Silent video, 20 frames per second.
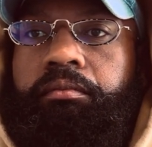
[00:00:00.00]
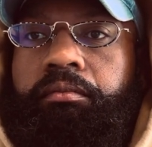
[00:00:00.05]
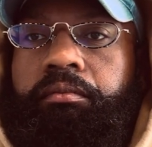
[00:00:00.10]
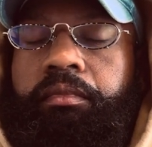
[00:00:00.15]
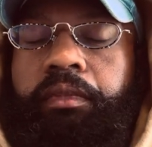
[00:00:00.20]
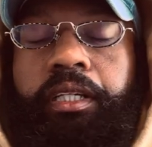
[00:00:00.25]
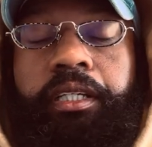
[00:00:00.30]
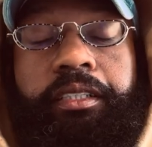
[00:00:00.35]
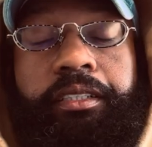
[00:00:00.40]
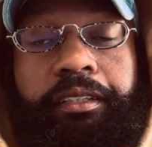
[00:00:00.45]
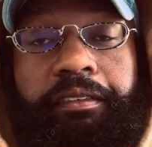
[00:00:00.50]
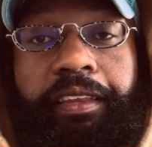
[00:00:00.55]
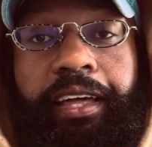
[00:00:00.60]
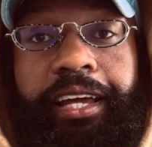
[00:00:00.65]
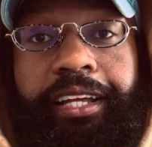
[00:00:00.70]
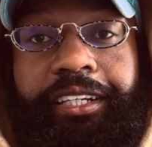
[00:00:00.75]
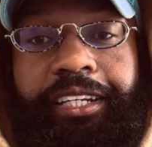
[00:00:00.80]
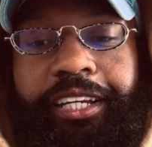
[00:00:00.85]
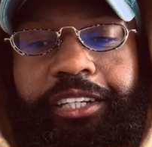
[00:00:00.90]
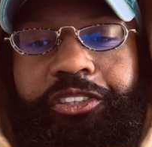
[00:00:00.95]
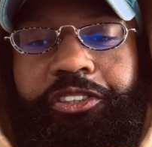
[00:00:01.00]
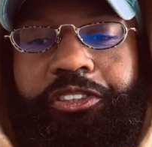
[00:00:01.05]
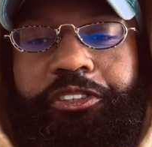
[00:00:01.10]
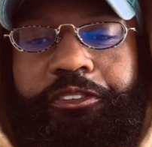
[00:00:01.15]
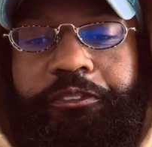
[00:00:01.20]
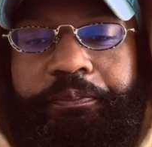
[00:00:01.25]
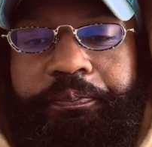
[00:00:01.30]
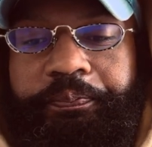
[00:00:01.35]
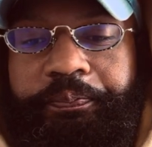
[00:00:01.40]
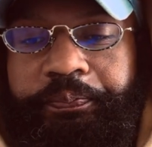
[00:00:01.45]
things of that nature.
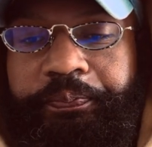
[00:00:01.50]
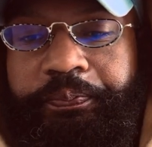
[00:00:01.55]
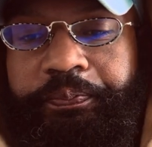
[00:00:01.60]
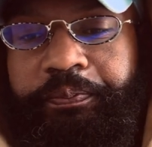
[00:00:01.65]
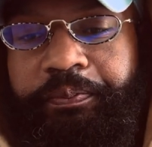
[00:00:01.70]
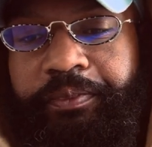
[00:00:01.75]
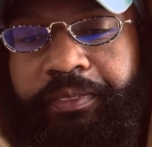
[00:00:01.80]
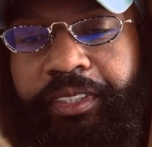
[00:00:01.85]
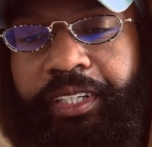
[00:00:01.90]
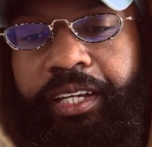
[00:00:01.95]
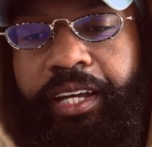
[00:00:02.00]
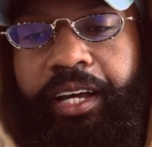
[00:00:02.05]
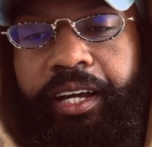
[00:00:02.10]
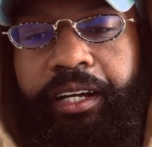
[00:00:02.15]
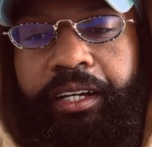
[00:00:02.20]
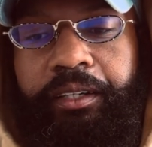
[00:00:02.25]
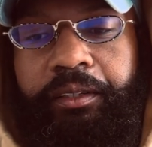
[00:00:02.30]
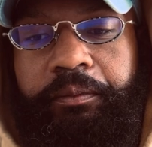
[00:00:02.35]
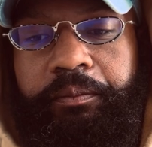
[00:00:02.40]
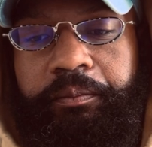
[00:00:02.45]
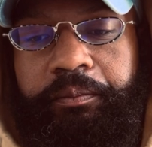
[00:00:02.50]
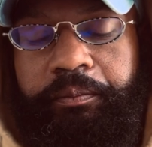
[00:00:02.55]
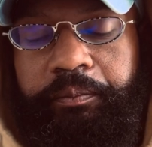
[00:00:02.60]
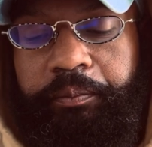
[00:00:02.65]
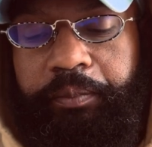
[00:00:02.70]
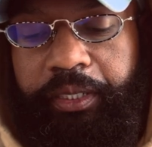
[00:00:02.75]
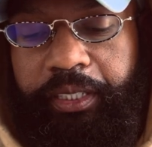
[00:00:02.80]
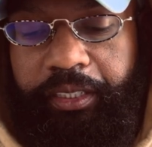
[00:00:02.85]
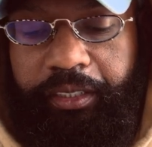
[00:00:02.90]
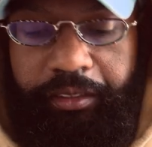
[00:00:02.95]

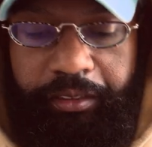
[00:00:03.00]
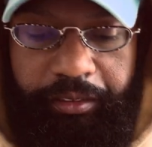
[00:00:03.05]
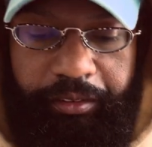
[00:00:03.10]
But